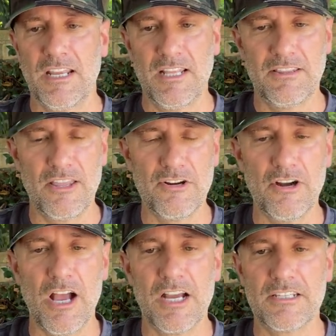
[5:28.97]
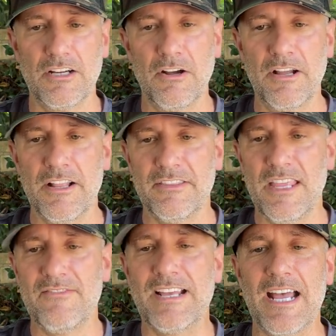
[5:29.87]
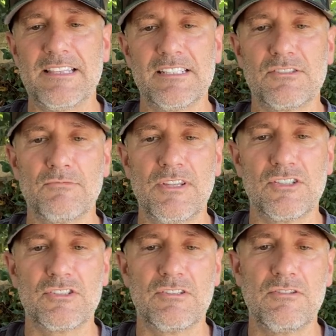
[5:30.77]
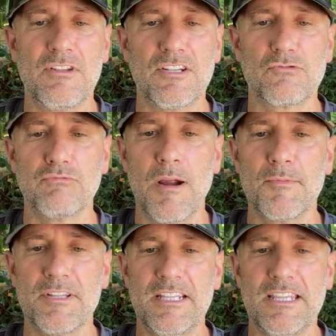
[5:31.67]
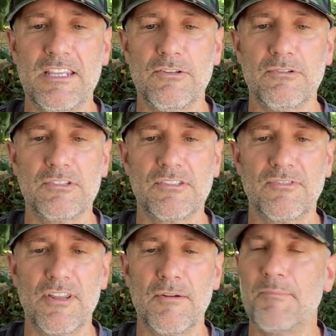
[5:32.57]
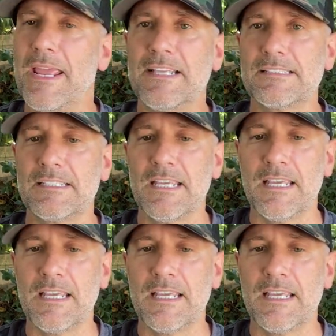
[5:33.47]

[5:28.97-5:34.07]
And Thunderhawk, you know, they've got this rubber that they use for their baits.